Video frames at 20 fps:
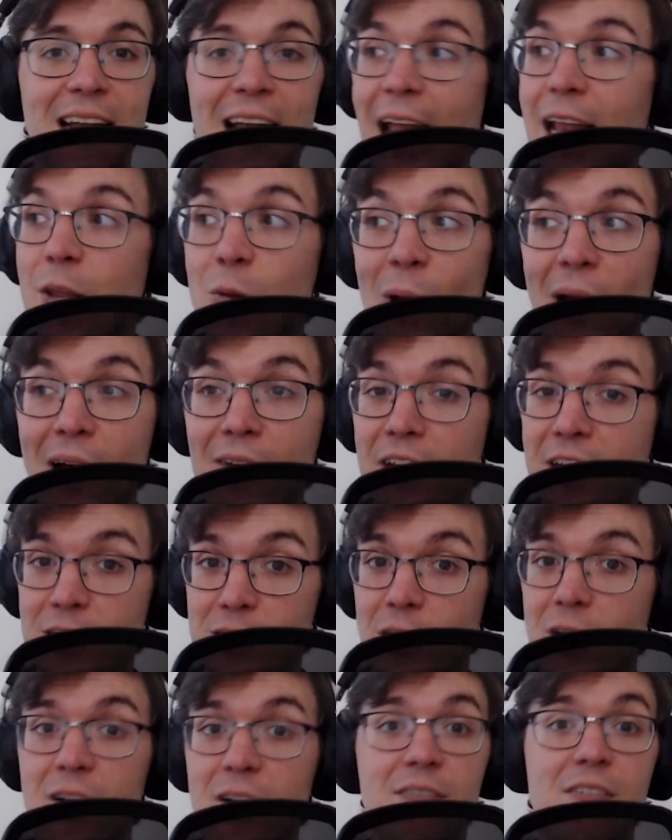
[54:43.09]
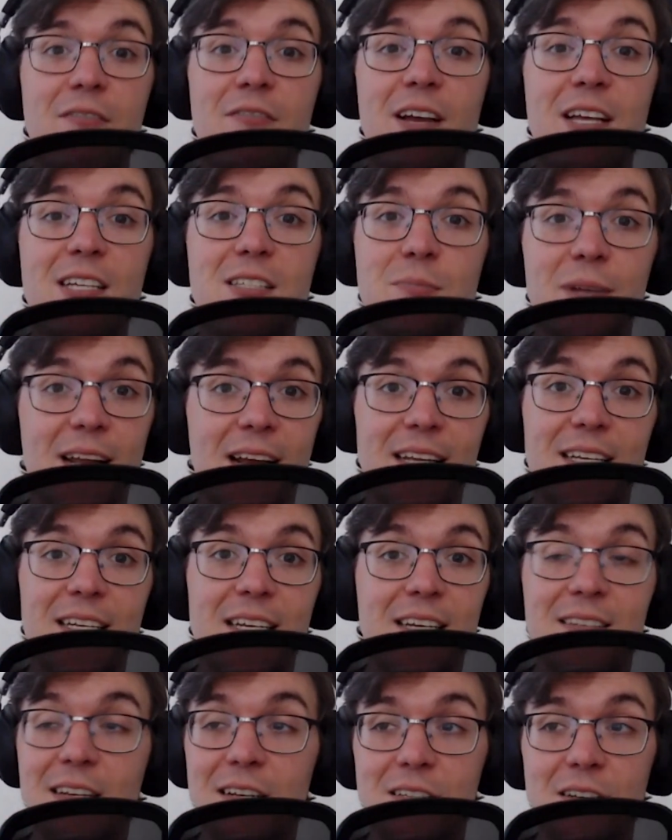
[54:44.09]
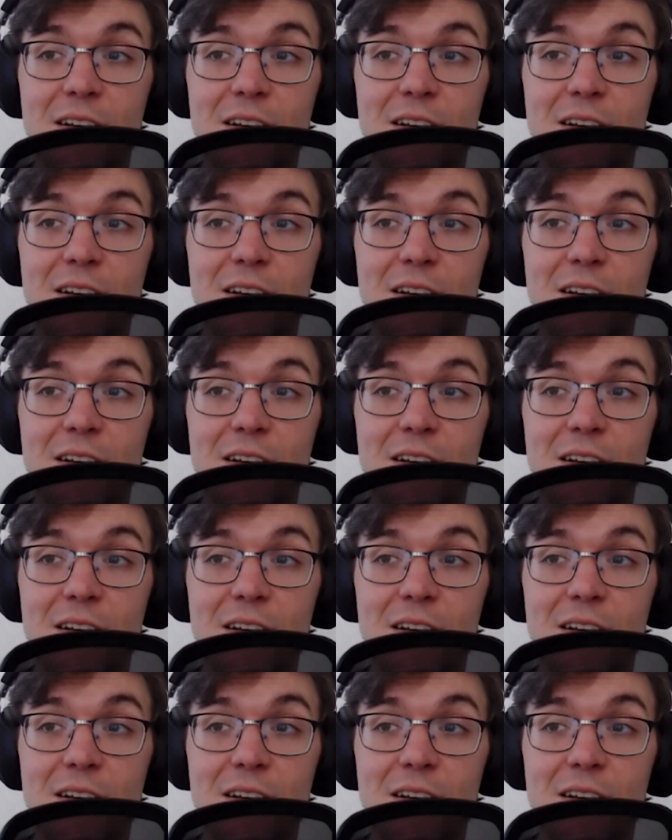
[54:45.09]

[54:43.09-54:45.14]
And you have a ton of investment ideas and a